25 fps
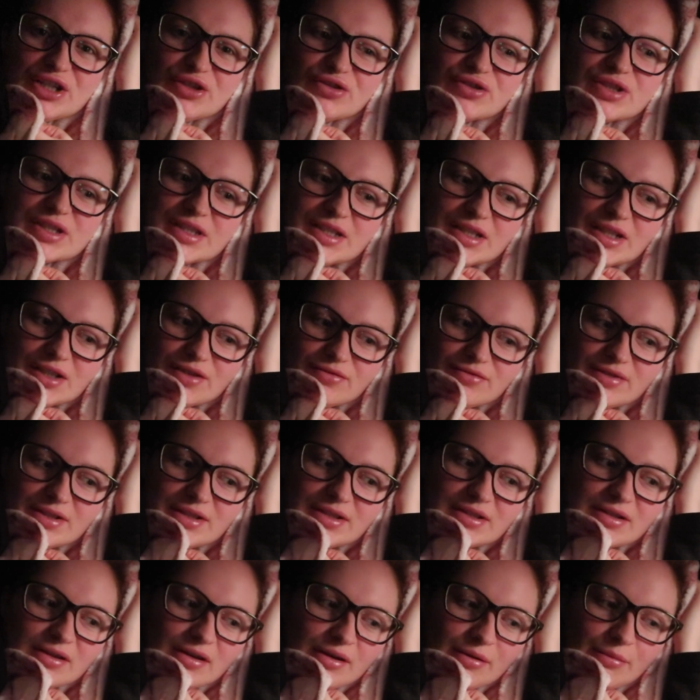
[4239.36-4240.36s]
good
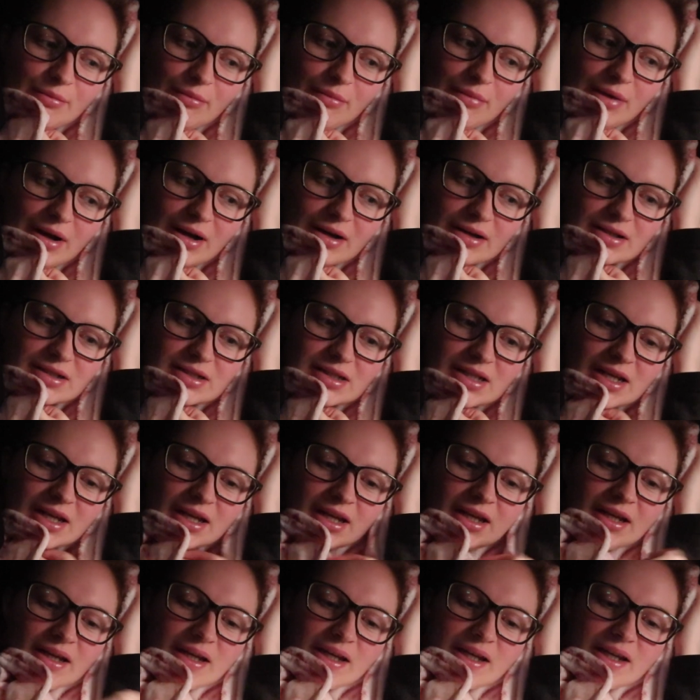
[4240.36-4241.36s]
series, but
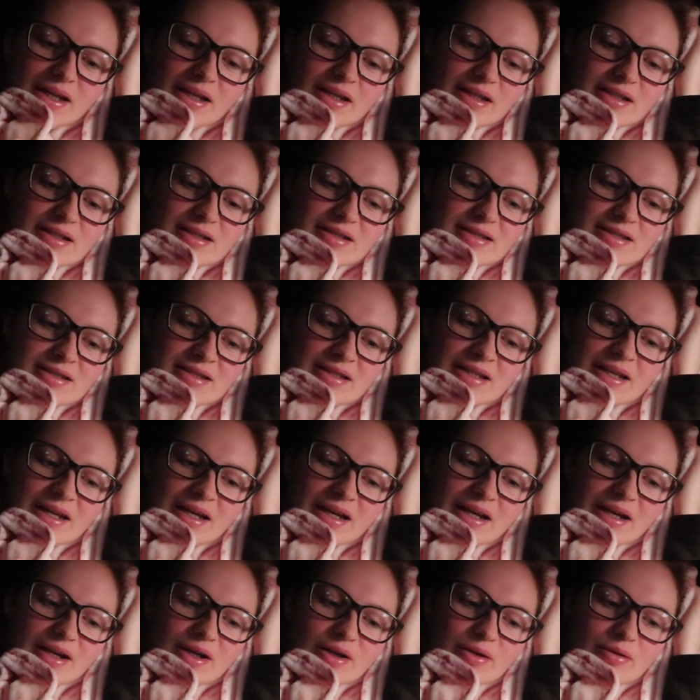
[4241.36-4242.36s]
it is
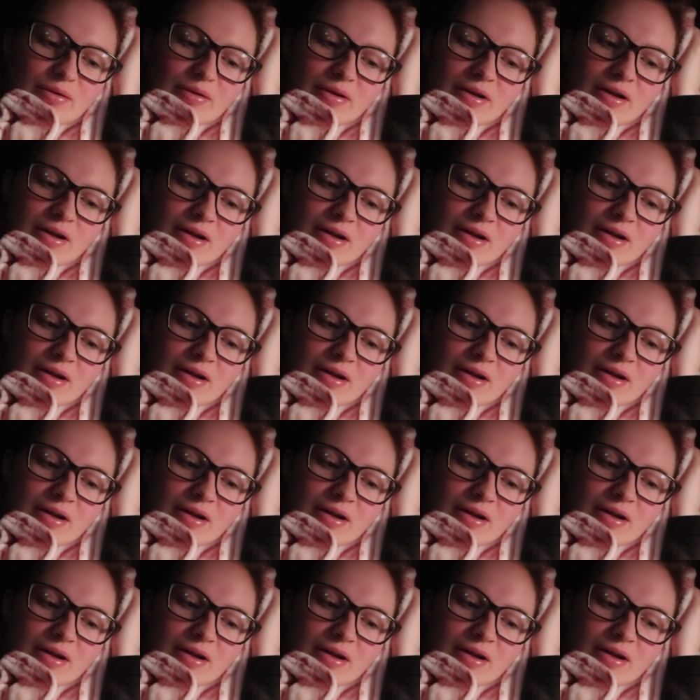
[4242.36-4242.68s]
now